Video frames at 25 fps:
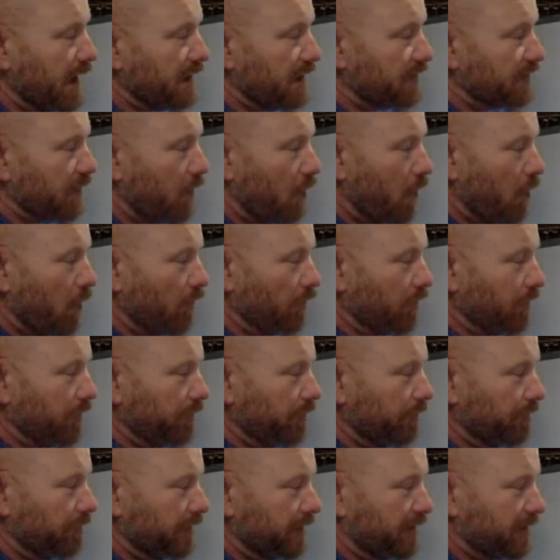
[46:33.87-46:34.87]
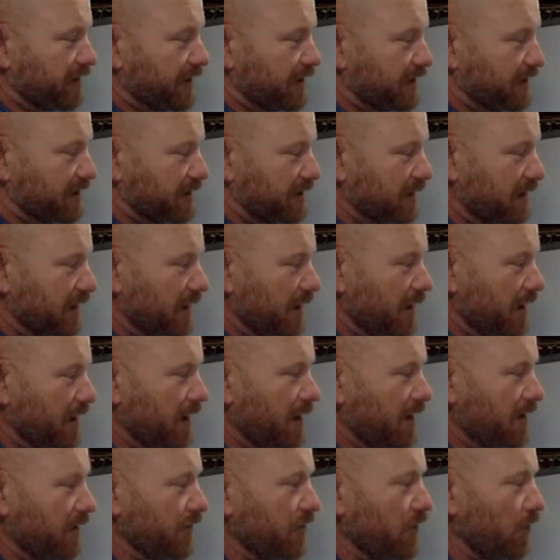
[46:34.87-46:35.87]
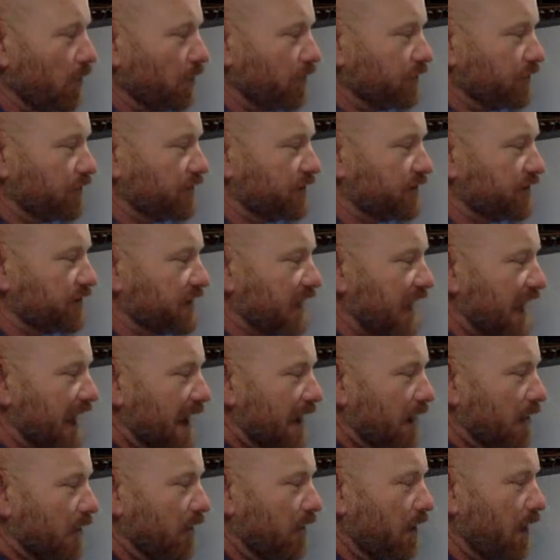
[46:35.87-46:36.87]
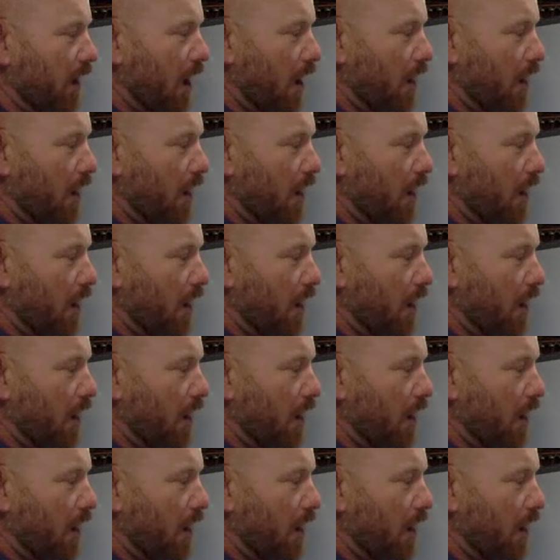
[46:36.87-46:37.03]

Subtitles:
is on, this is not to scale,